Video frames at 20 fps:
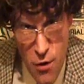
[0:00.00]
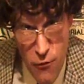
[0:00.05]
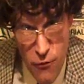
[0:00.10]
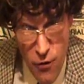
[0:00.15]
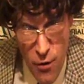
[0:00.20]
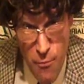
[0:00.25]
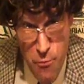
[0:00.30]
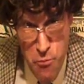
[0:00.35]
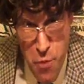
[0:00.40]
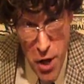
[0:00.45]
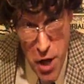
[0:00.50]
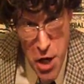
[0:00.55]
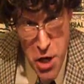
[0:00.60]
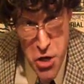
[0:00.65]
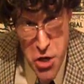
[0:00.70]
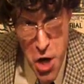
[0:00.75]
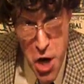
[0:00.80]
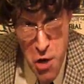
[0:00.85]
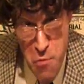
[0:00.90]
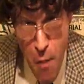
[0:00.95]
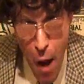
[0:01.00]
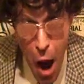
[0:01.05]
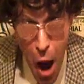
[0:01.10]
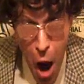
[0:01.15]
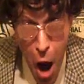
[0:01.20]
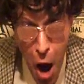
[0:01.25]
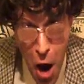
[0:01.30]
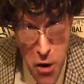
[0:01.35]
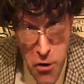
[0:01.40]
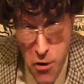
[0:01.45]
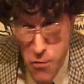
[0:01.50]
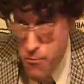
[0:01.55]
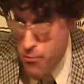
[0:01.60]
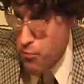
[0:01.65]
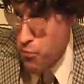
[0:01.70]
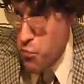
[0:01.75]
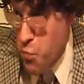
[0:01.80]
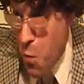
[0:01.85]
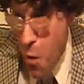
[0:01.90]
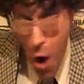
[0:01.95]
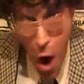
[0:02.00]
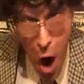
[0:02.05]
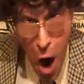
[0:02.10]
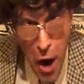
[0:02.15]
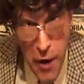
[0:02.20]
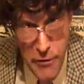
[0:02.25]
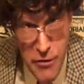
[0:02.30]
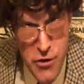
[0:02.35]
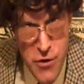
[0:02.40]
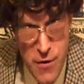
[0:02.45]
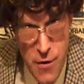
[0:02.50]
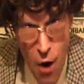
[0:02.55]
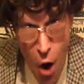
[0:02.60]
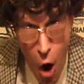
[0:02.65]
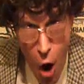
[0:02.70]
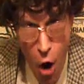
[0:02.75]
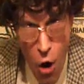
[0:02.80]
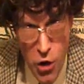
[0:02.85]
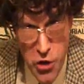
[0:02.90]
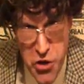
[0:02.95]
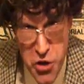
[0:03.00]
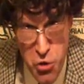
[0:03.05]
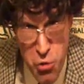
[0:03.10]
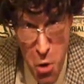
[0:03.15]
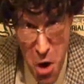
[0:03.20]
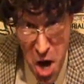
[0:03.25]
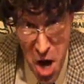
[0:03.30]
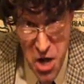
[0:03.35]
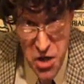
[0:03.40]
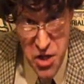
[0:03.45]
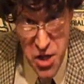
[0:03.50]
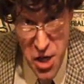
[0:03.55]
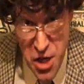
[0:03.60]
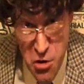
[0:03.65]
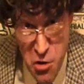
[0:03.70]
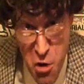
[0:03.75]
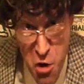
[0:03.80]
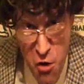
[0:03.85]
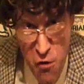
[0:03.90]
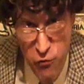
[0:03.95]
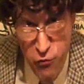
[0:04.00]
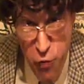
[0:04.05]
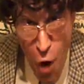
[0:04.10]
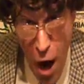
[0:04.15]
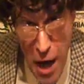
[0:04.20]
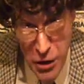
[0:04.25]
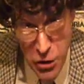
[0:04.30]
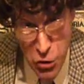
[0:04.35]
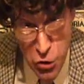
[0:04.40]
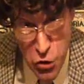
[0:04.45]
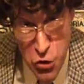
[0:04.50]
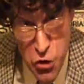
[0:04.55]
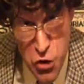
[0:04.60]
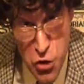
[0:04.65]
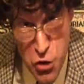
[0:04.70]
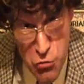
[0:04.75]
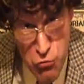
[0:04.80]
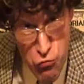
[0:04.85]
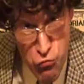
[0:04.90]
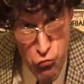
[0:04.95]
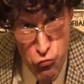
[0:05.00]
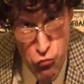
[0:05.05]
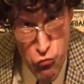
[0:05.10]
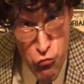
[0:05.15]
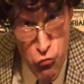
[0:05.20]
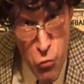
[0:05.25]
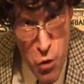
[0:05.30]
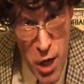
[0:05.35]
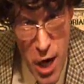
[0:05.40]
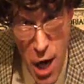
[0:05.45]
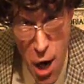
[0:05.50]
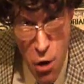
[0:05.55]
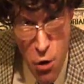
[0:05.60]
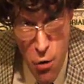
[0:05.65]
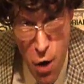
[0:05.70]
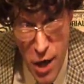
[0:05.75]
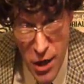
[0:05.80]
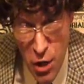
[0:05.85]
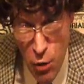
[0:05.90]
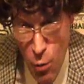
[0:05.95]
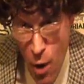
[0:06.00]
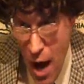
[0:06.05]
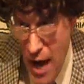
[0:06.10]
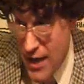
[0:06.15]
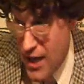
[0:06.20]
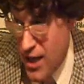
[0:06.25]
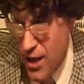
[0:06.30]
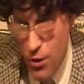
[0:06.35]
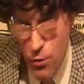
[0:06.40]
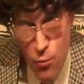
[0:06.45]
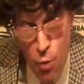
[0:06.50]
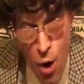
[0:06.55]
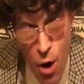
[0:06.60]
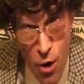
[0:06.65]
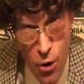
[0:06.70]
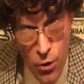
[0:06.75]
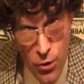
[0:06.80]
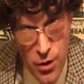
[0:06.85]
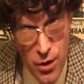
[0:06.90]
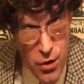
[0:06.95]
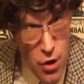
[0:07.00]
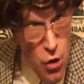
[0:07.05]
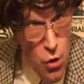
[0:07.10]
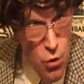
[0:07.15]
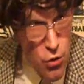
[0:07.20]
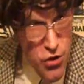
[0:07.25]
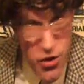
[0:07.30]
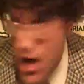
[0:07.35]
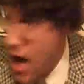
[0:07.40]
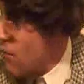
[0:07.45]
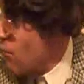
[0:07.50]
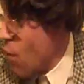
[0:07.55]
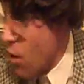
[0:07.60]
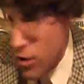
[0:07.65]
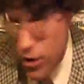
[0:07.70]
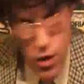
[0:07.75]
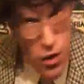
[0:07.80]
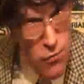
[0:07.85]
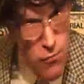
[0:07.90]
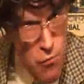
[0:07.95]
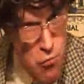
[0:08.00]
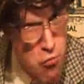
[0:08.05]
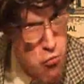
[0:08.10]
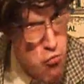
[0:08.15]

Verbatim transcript: from Biggie D Man and all his crazy friends here on the Wacky World News Network.